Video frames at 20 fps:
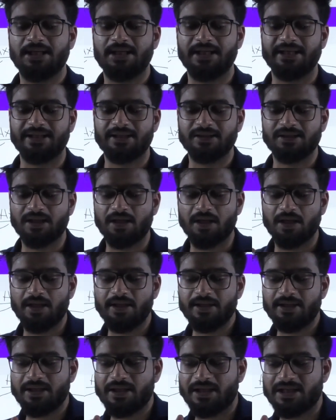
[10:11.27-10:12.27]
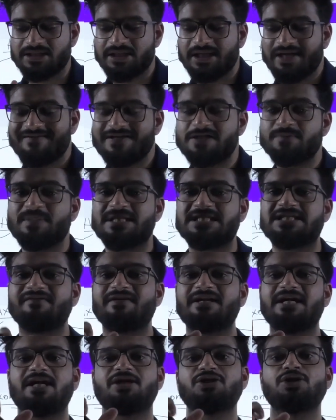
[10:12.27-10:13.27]
Like the current doesn't have a
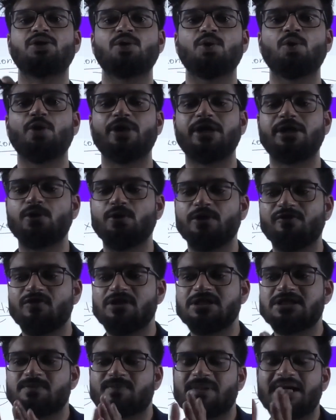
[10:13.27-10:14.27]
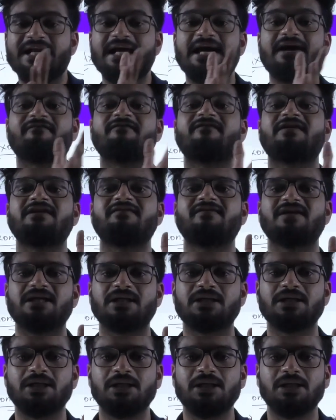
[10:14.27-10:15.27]
specific direction to go into, it will spread
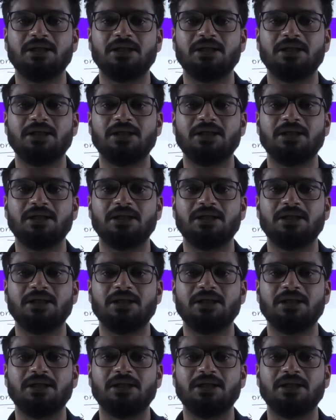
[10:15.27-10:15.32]
everywhere.